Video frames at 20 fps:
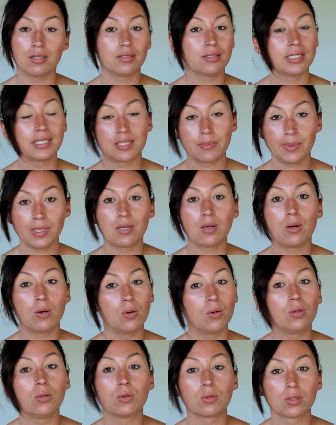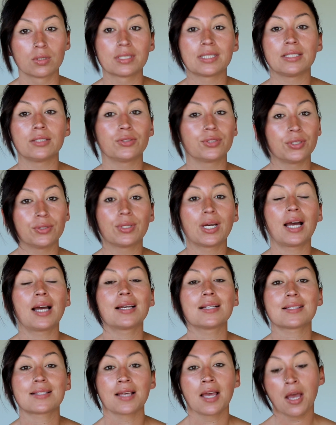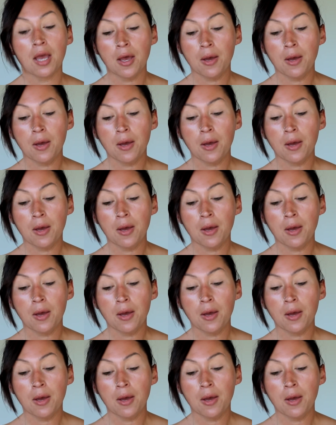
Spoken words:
It's been a whole ordeal, you guys.